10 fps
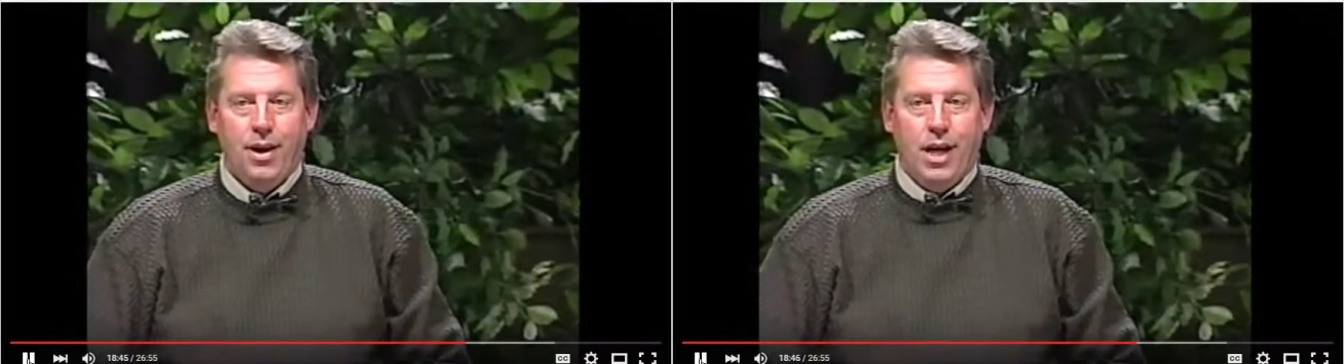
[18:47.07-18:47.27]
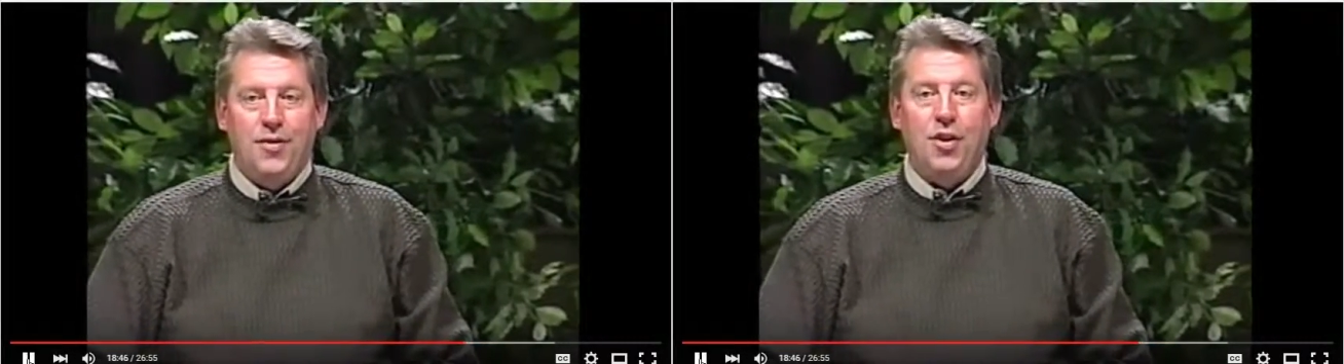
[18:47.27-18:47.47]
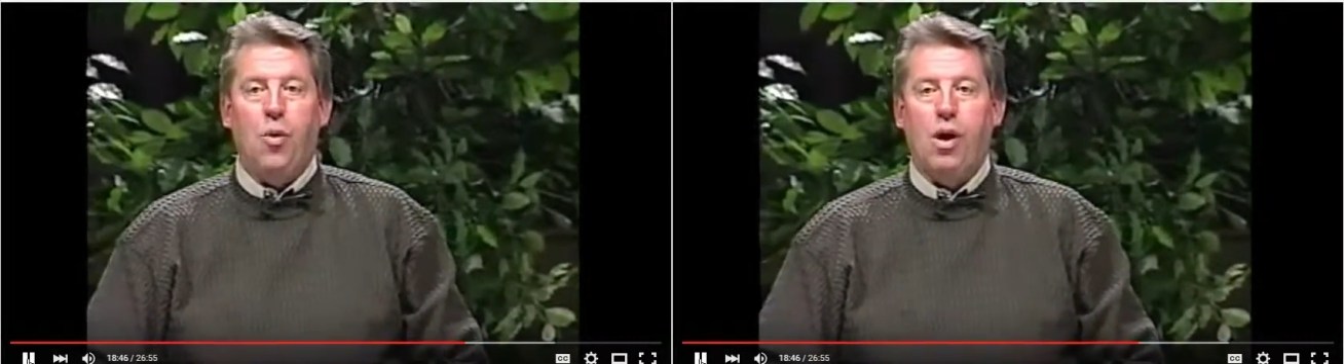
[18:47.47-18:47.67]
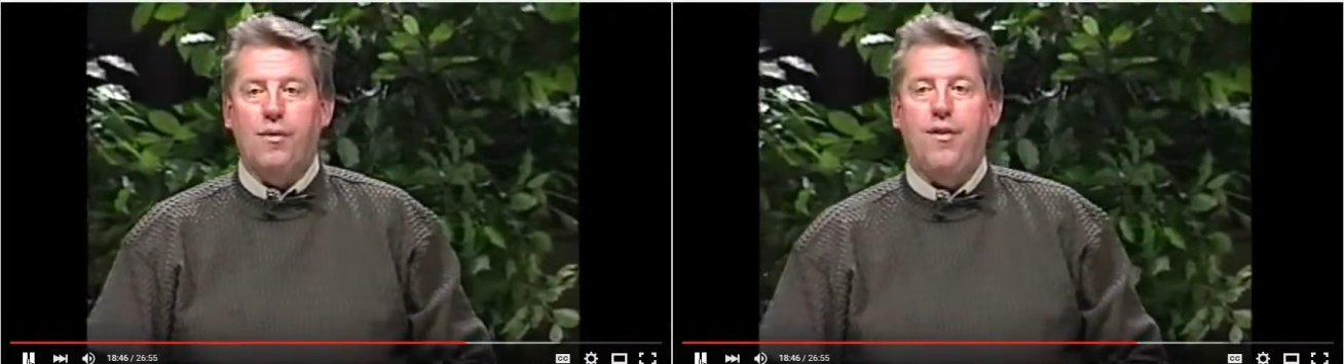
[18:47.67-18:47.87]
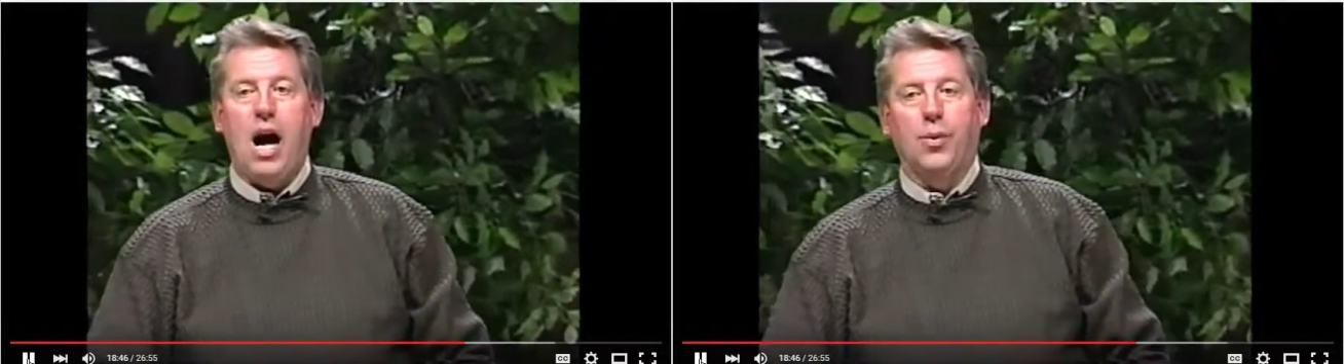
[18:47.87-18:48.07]
If you want
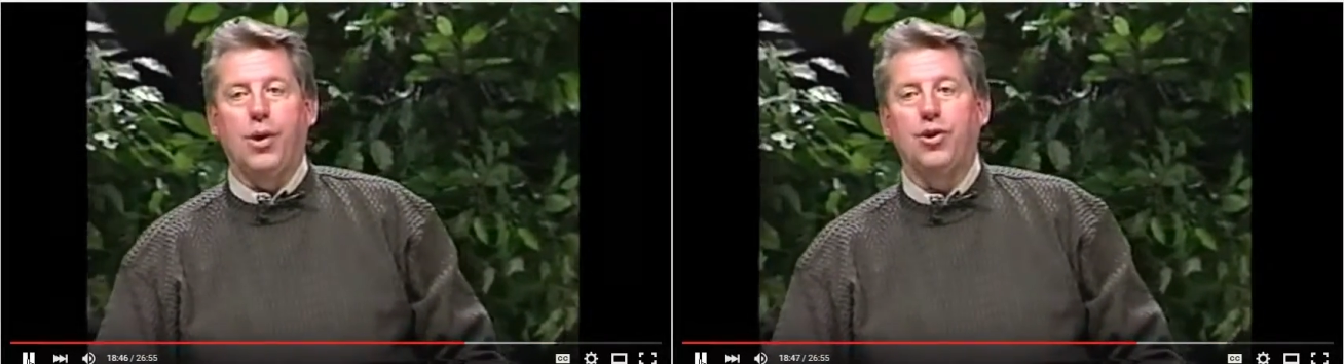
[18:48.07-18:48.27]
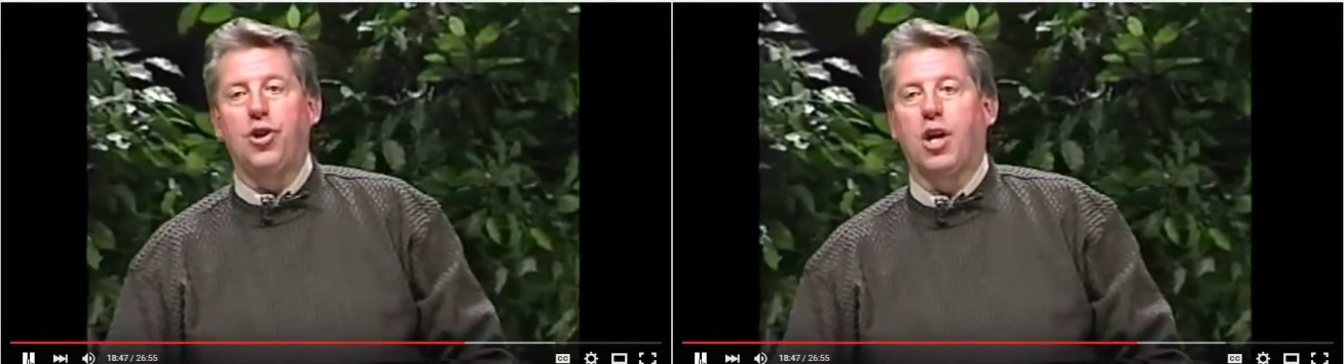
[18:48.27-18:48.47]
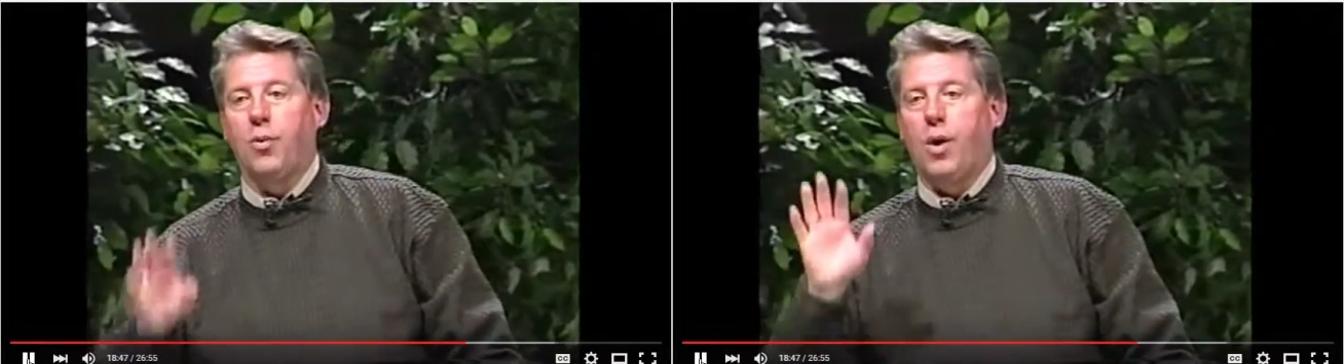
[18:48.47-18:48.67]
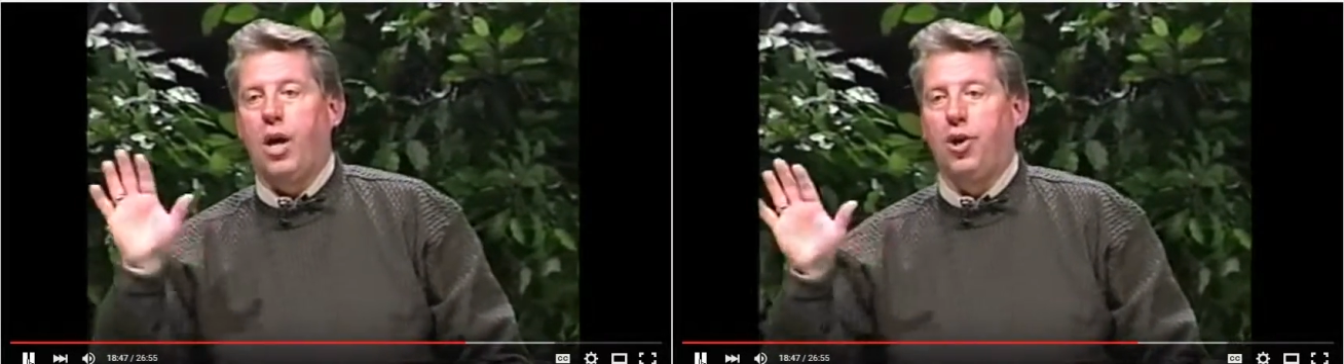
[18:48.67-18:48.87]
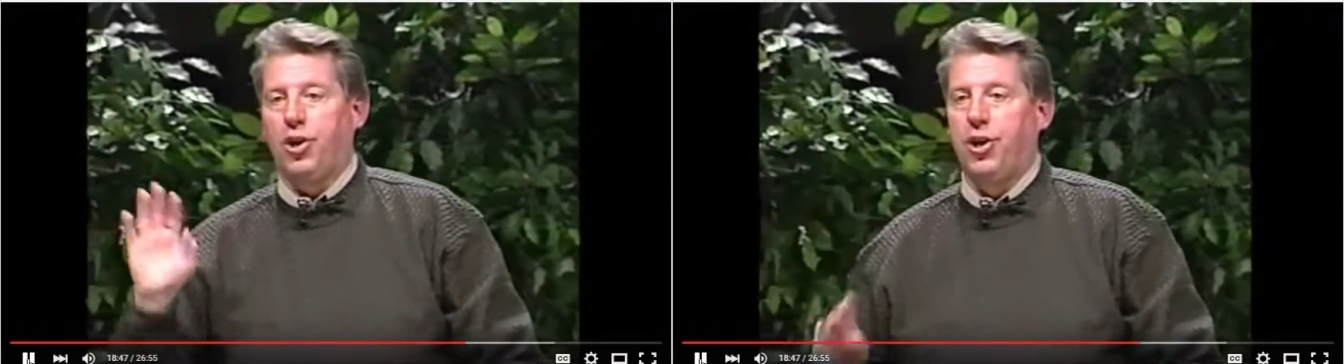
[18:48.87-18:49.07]
followers, you're going to want
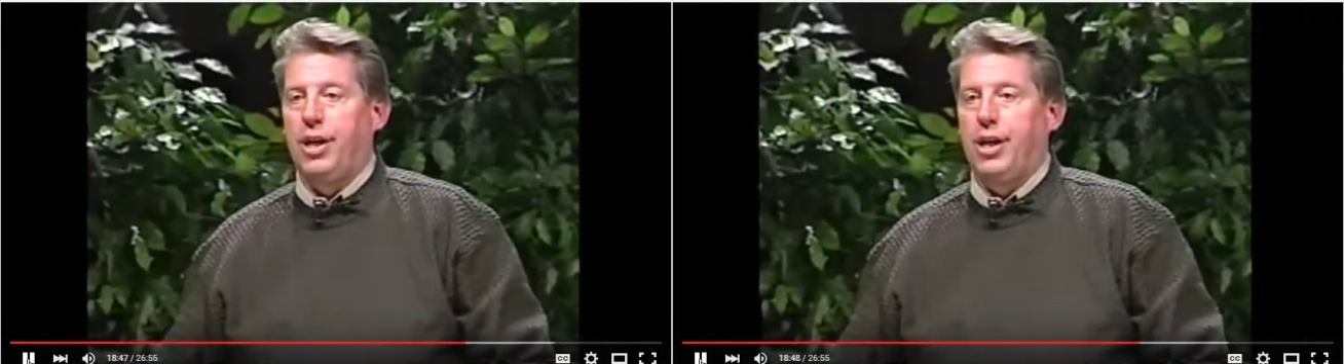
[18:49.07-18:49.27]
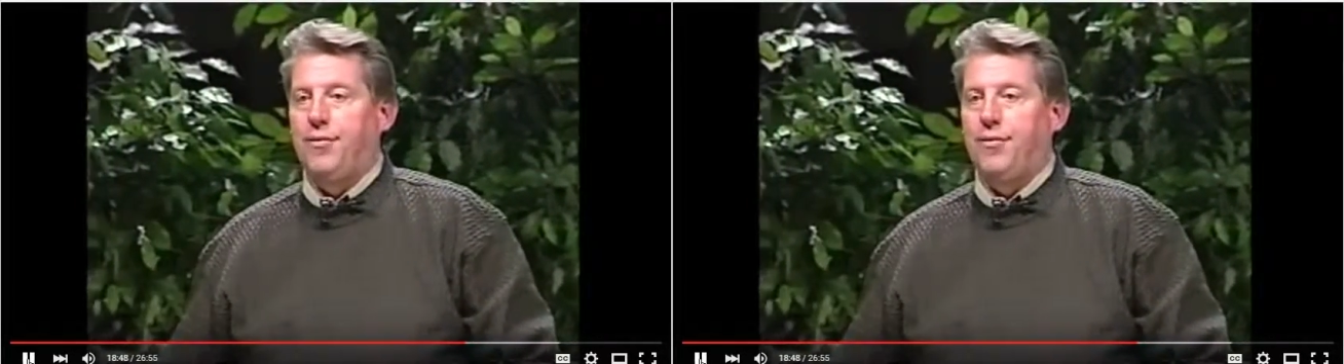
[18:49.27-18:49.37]
to look good.